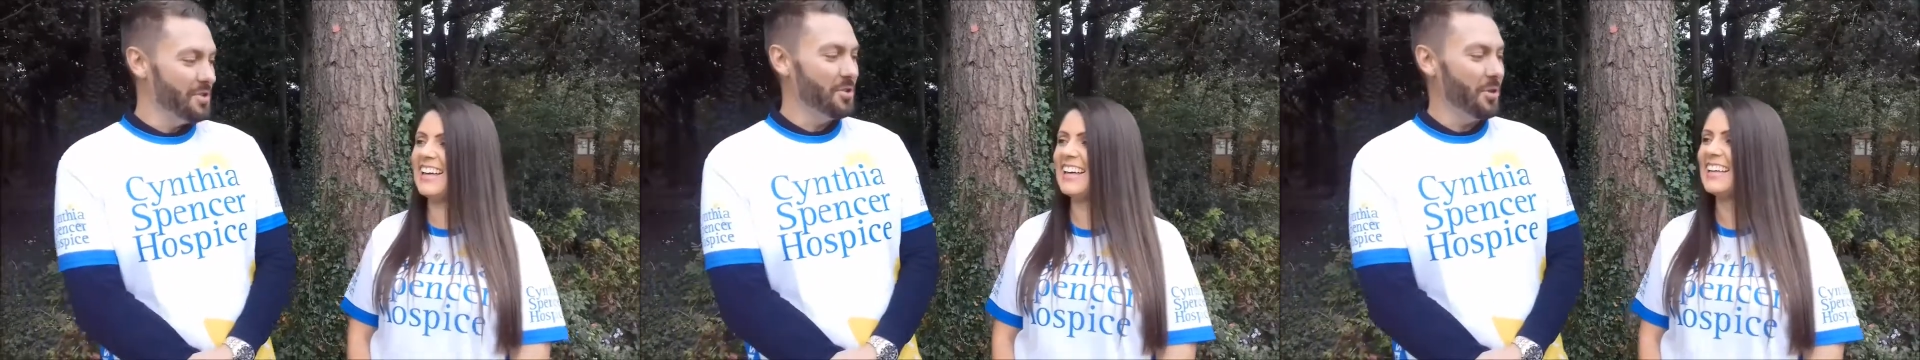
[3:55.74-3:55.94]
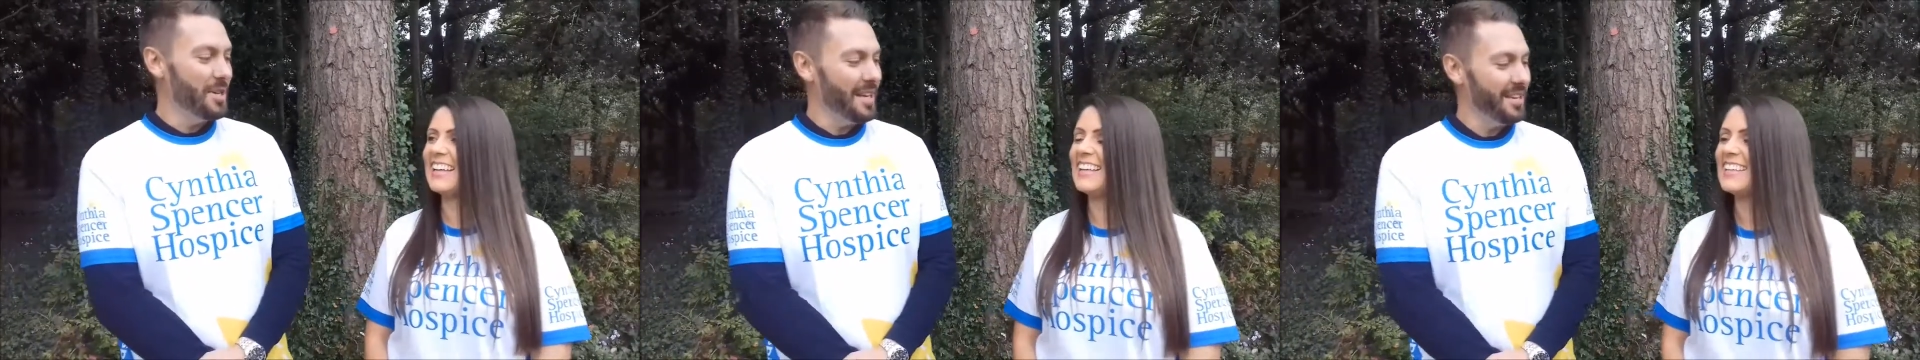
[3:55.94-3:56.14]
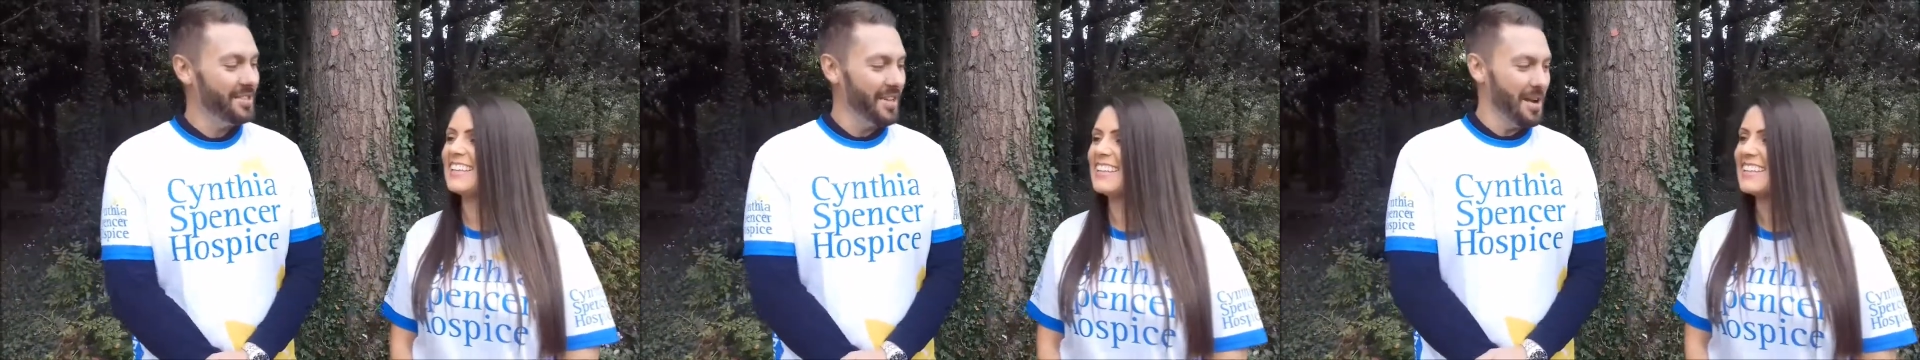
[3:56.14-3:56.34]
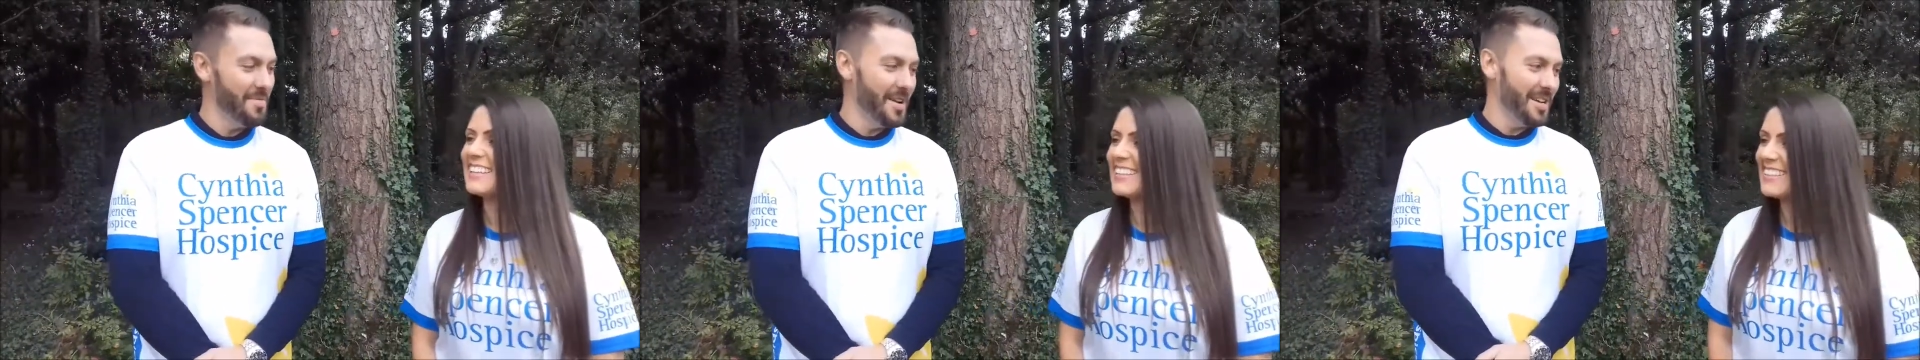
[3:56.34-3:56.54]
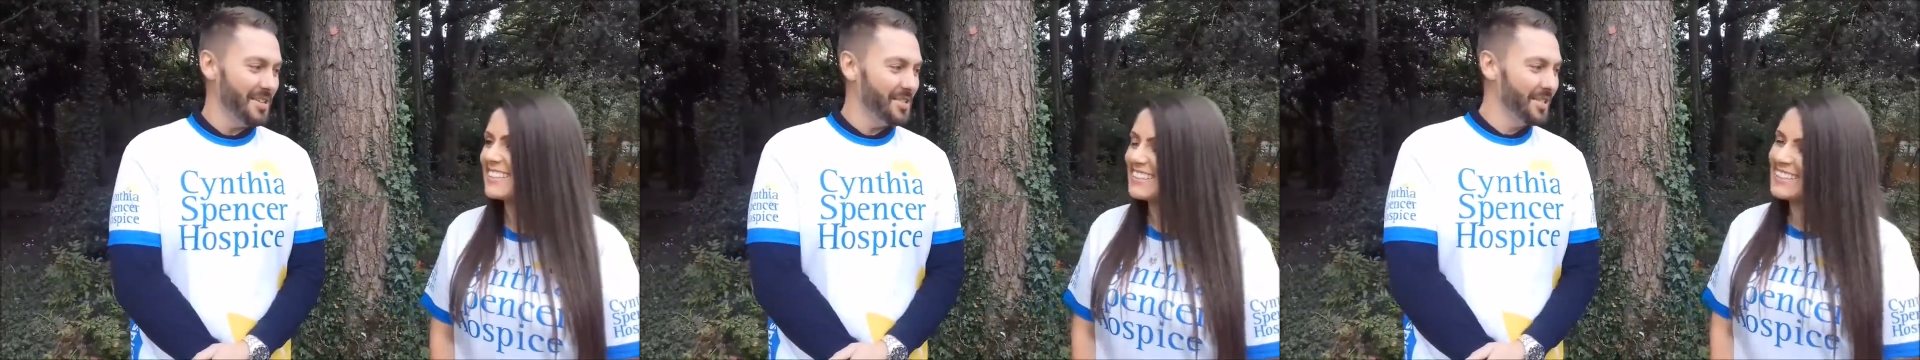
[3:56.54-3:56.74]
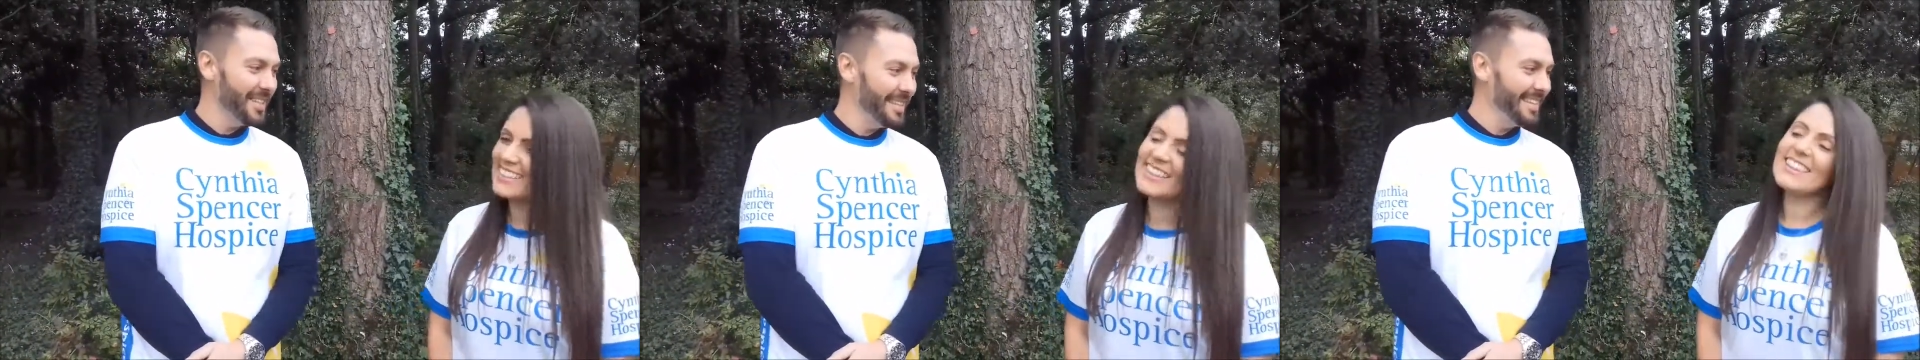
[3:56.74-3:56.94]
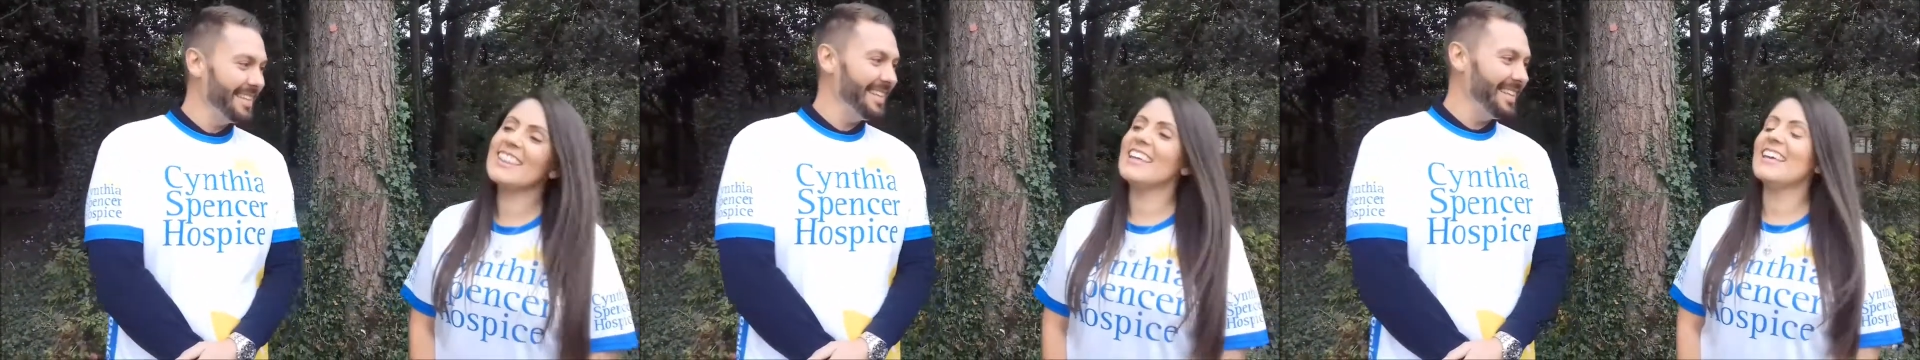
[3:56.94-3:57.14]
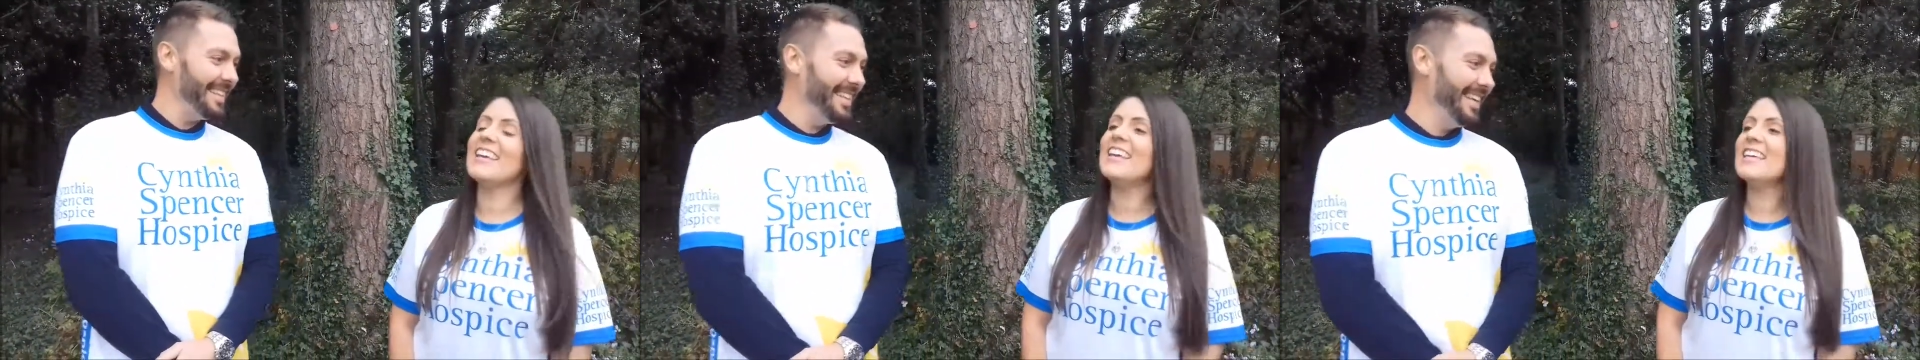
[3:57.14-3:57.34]
Speaker 1: enjoyed it so much.
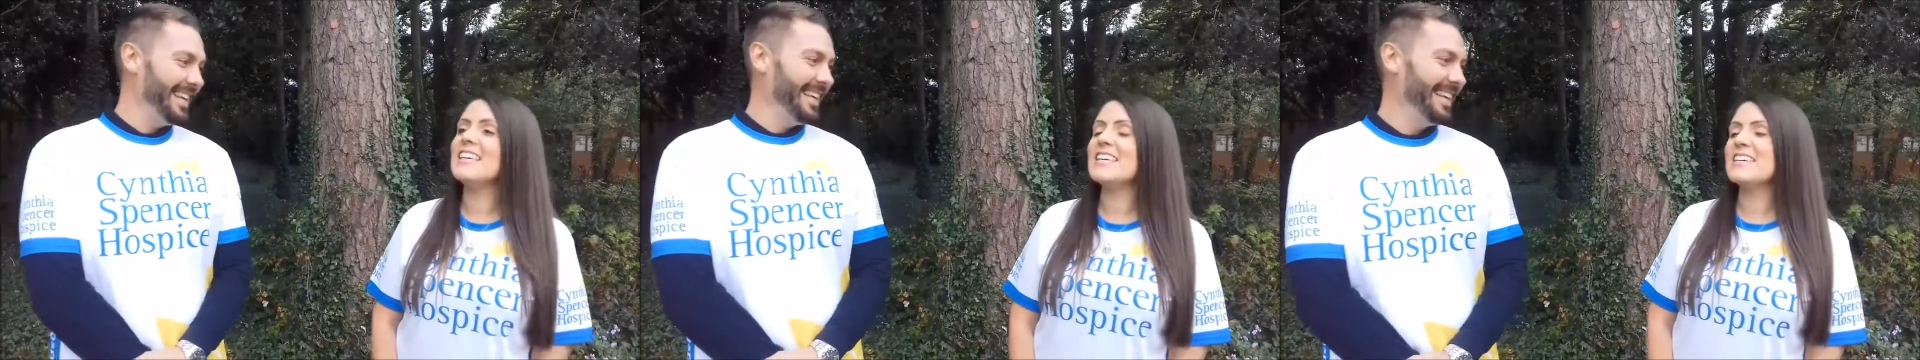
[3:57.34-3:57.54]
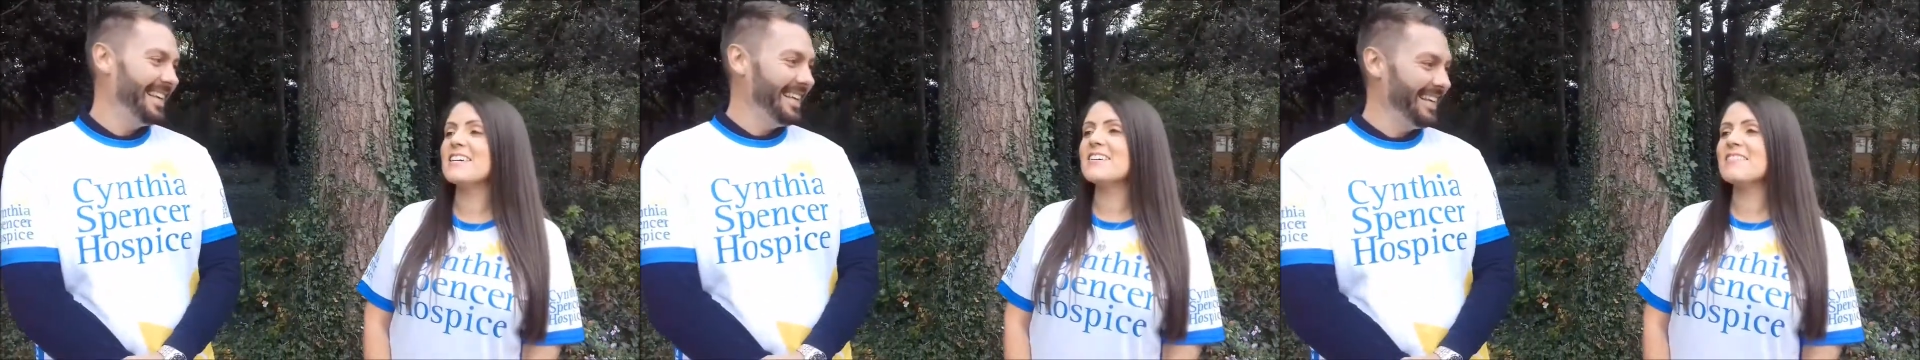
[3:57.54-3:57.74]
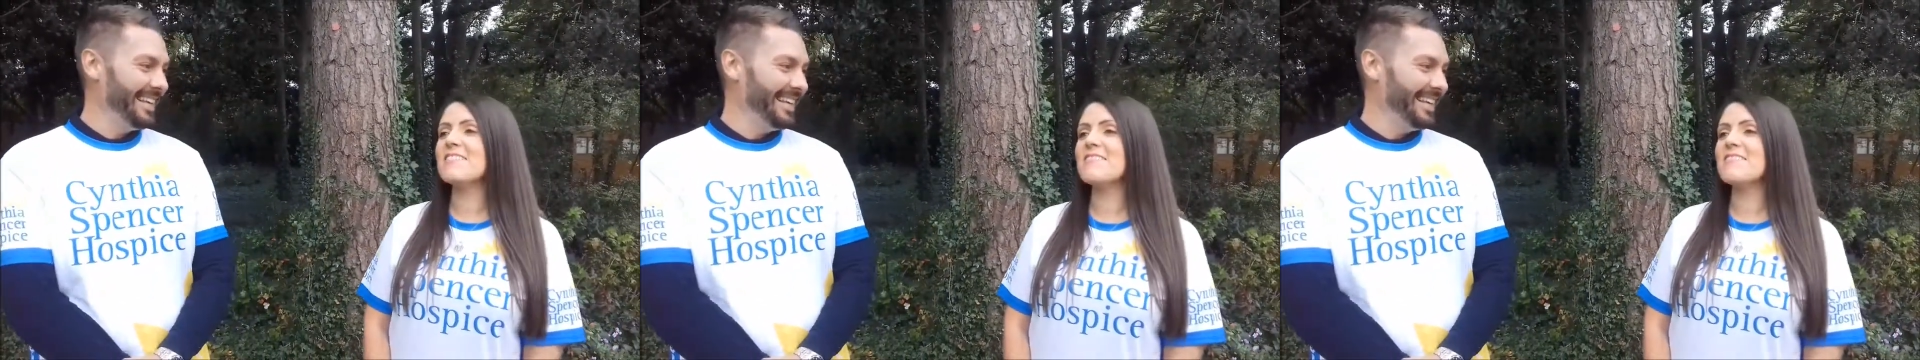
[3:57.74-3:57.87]
The